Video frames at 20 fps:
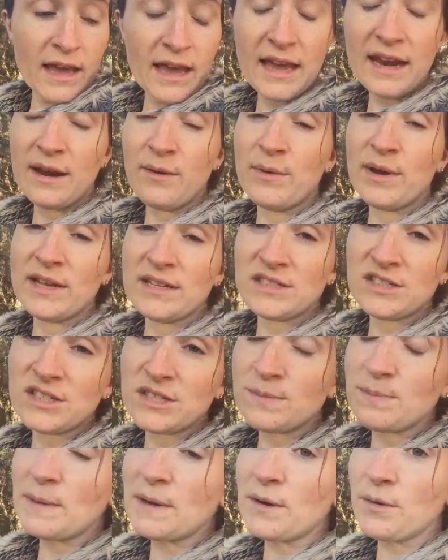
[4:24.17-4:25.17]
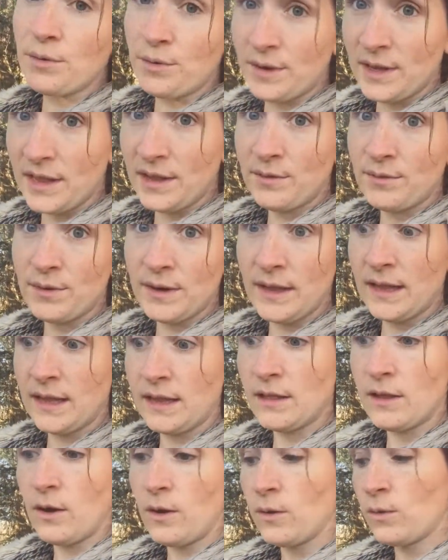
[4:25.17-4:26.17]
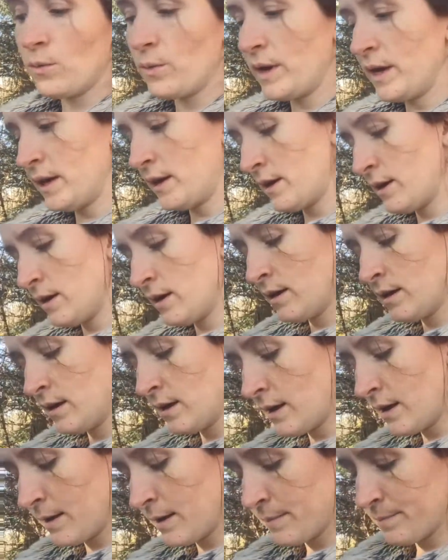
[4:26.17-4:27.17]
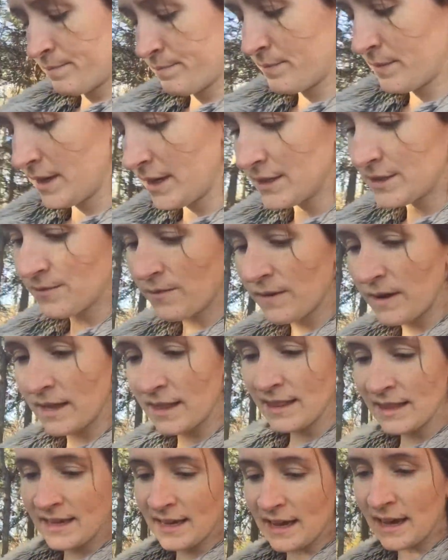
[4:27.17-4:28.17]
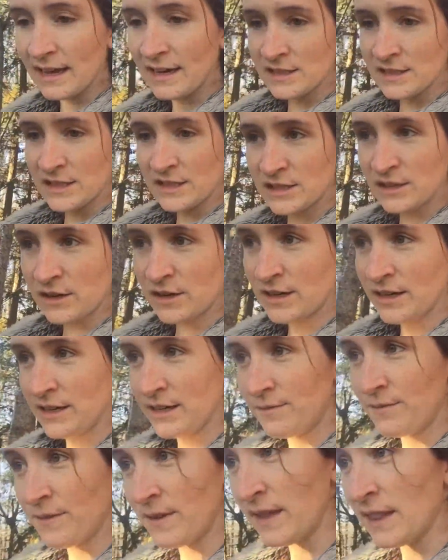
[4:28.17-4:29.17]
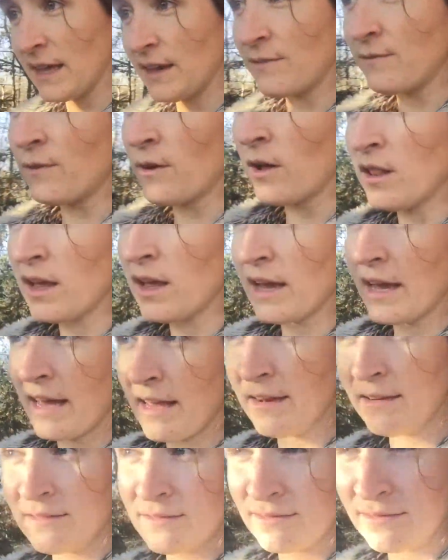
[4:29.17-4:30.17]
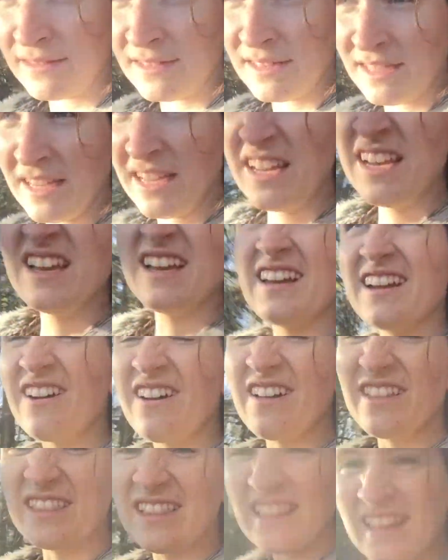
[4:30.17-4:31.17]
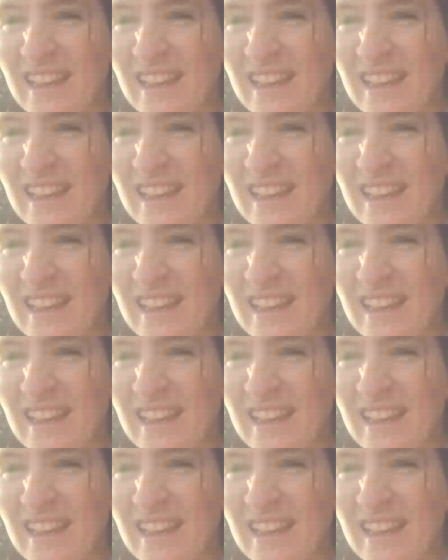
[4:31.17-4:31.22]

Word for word: anyway, it's just been a really, really long week. Um, it's finally kind of starting to feel like fall again. You know, all the